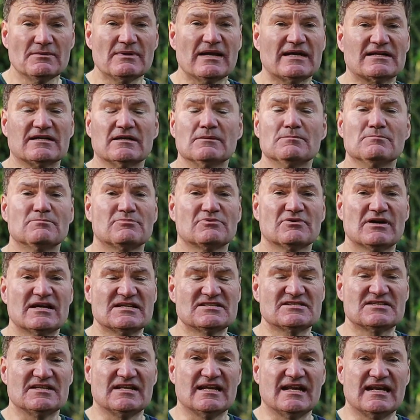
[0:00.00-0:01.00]
We had an
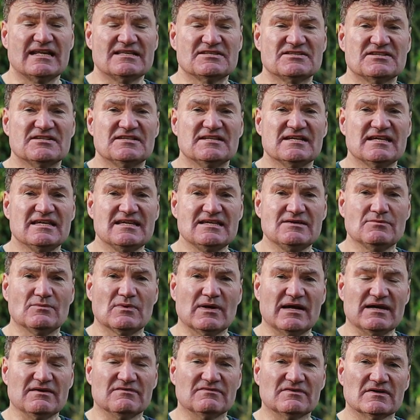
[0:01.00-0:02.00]
unprecedented heat
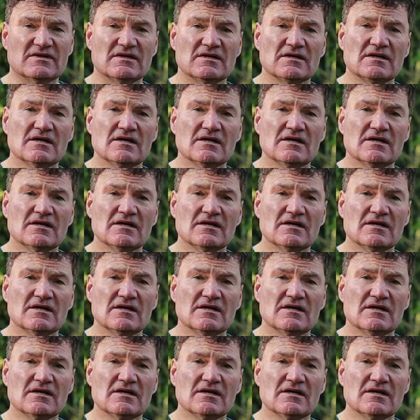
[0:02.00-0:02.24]
wave.